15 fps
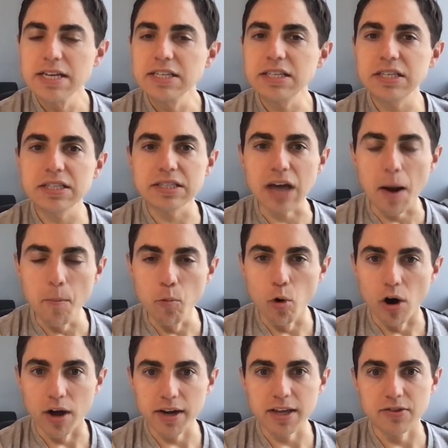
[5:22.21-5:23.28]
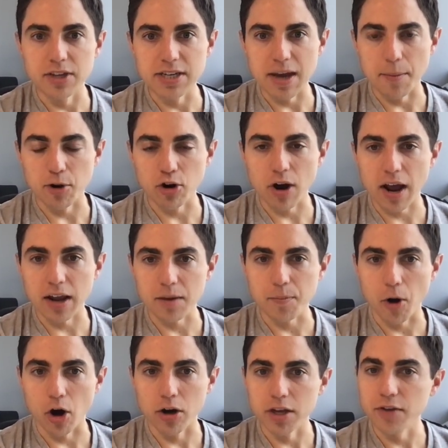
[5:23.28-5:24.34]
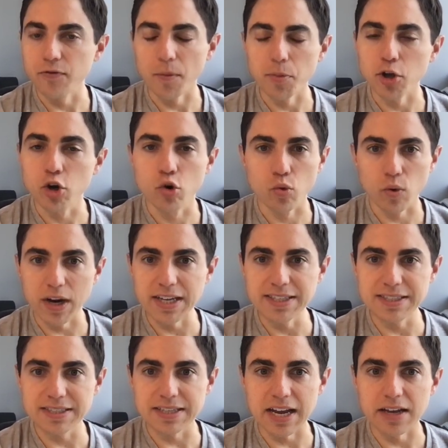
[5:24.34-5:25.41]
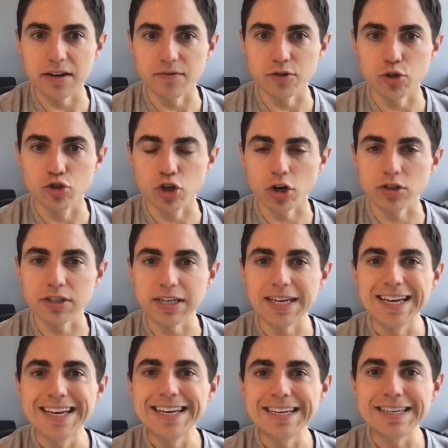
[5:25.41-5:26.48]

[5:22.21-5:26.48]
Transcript: Someone in the Democratic Party from the great state of New Jersey